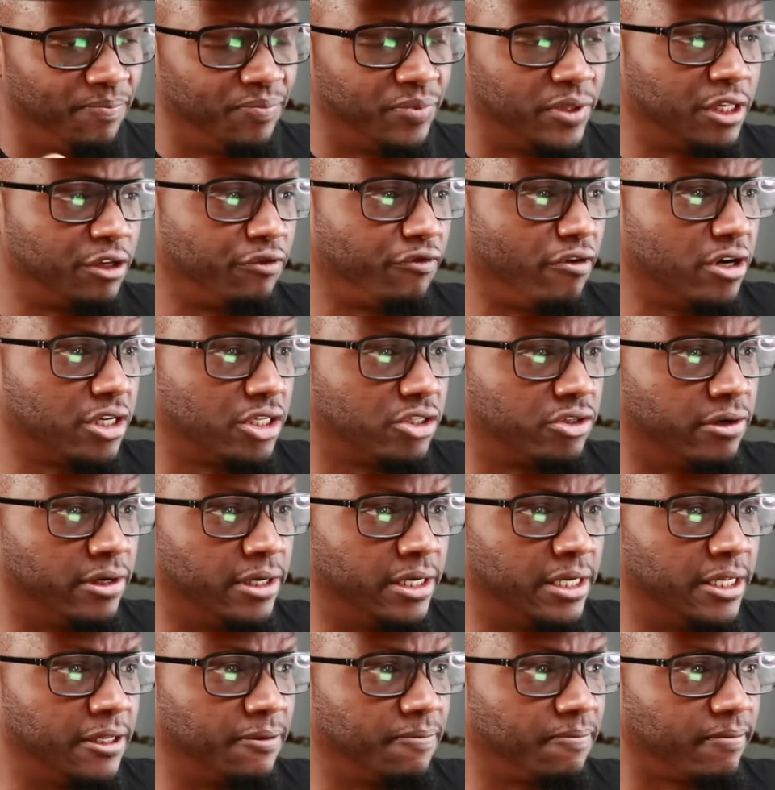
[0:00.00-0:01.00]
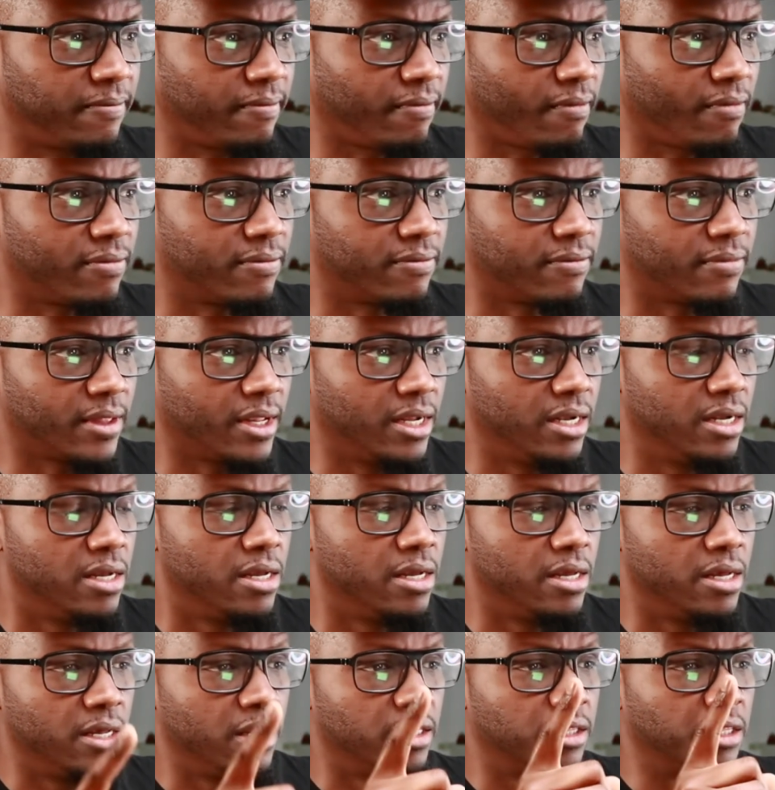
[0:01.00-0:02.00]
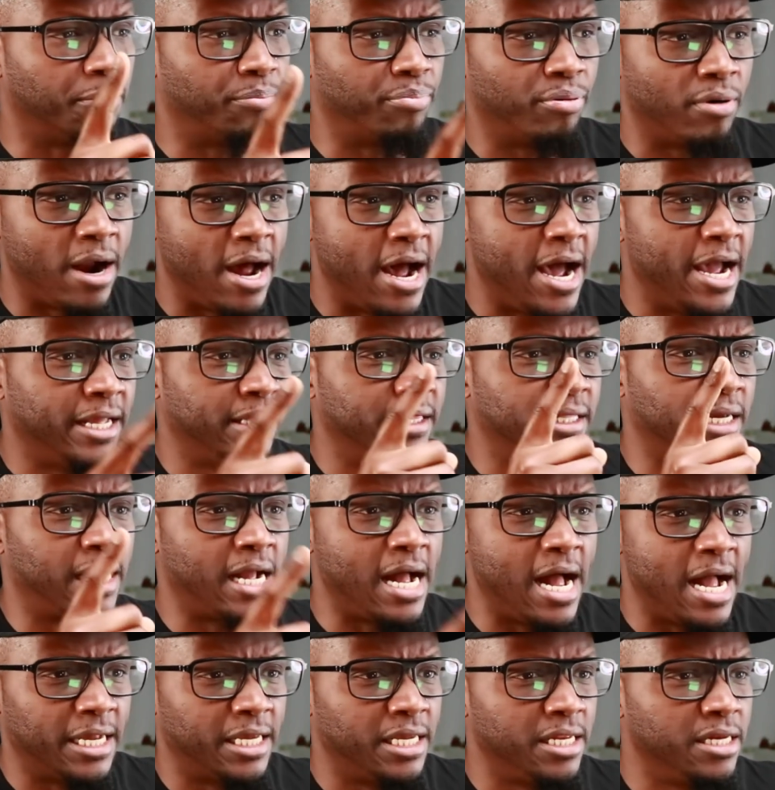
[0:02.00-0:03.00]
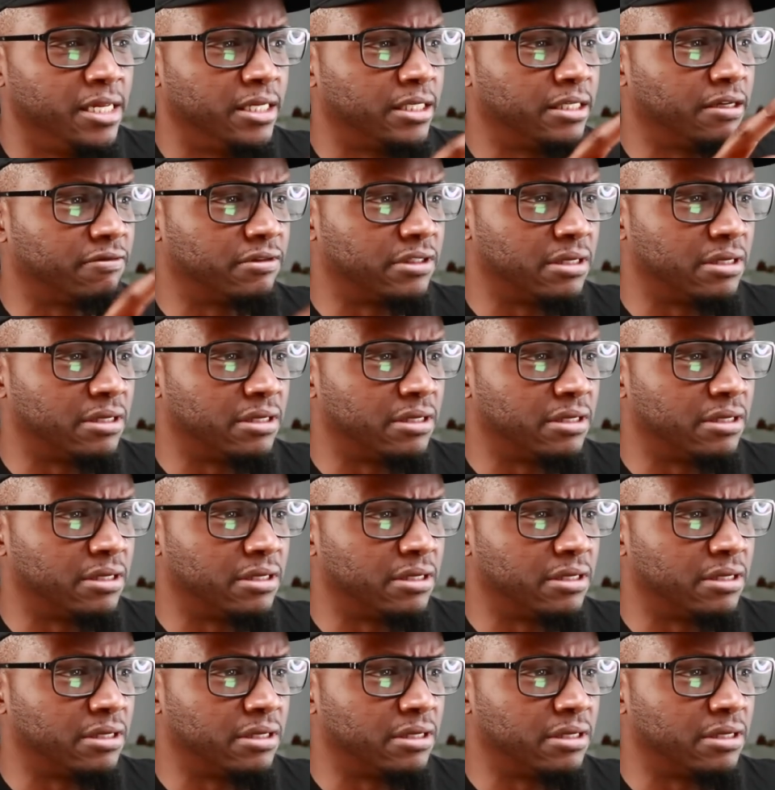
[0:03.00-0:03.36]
It's frustrating. The pride, the cockiness of